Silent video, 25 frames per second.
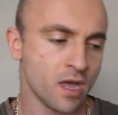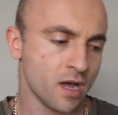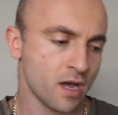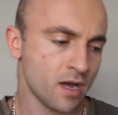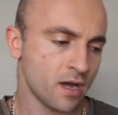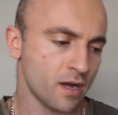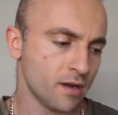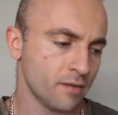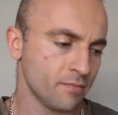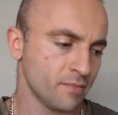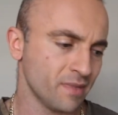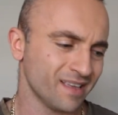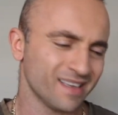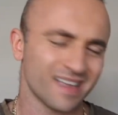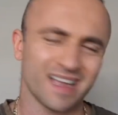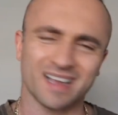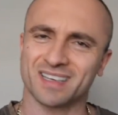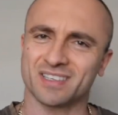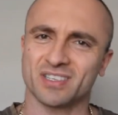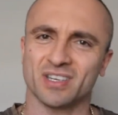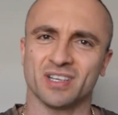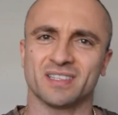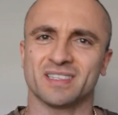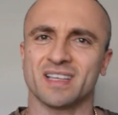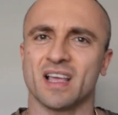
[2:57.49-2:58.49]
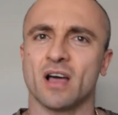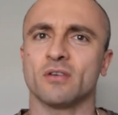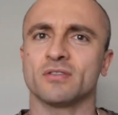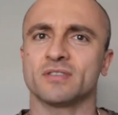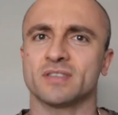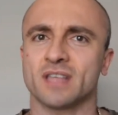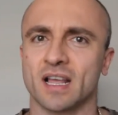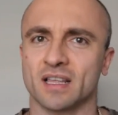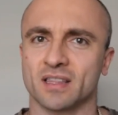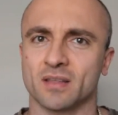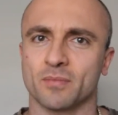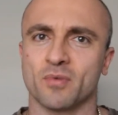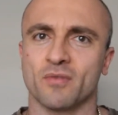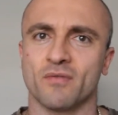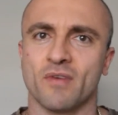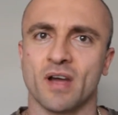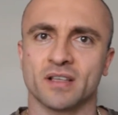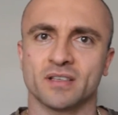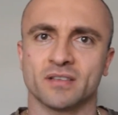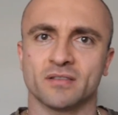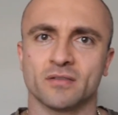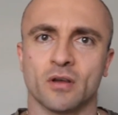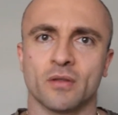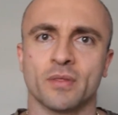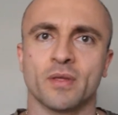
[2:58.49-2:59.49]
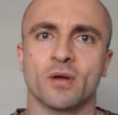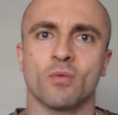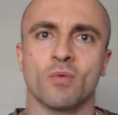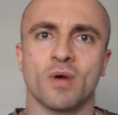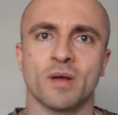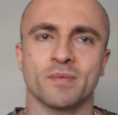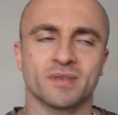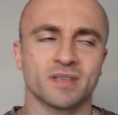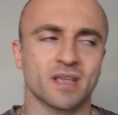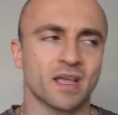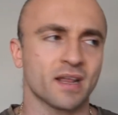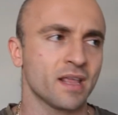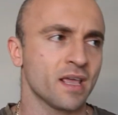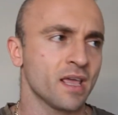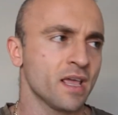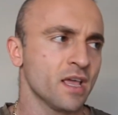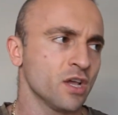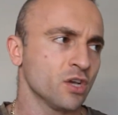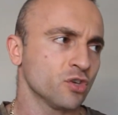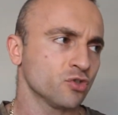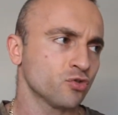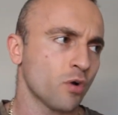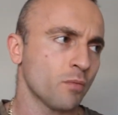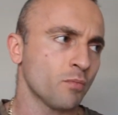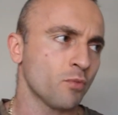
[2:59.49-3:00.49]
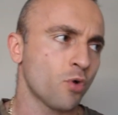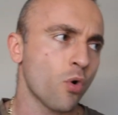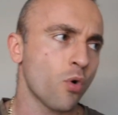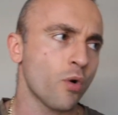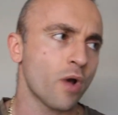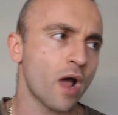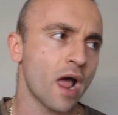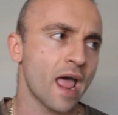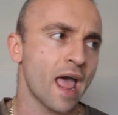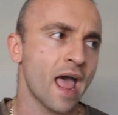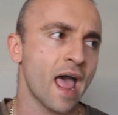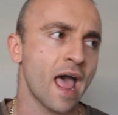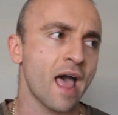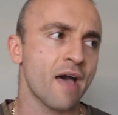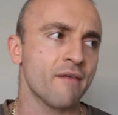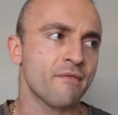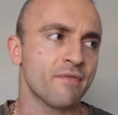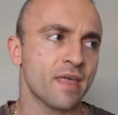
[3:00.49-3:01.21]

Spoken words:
Actually, it's LSAT that provides it on their website. So I have